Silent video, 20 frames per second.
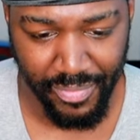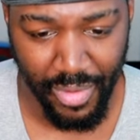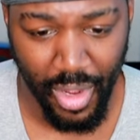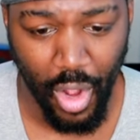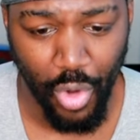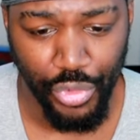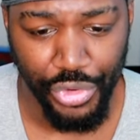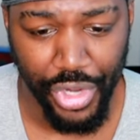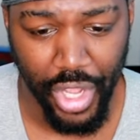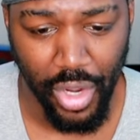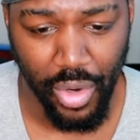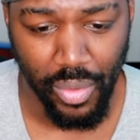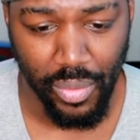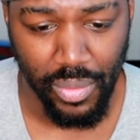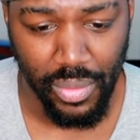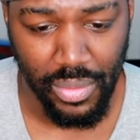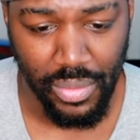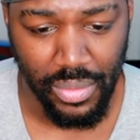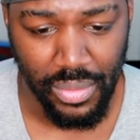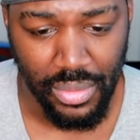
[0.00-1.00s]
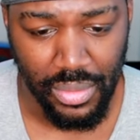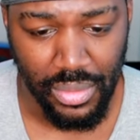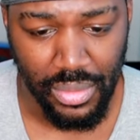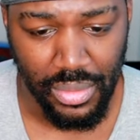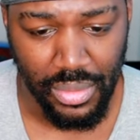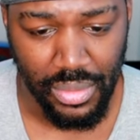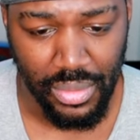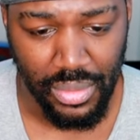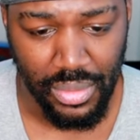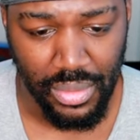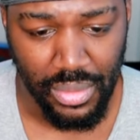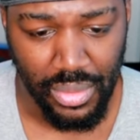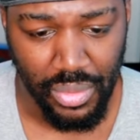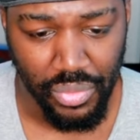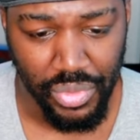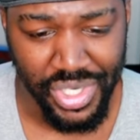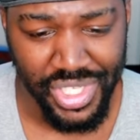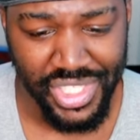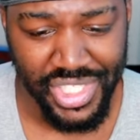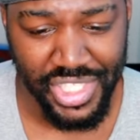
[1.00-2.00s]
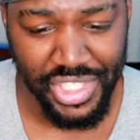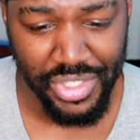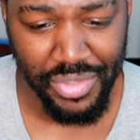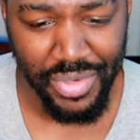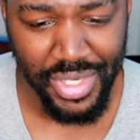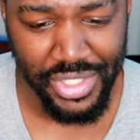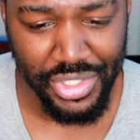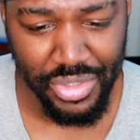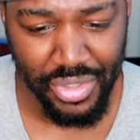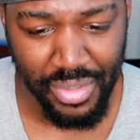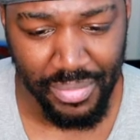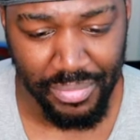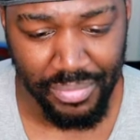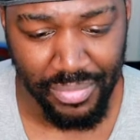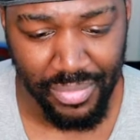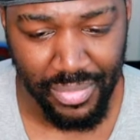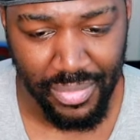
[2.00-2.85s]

Oh no. What is it doing to him?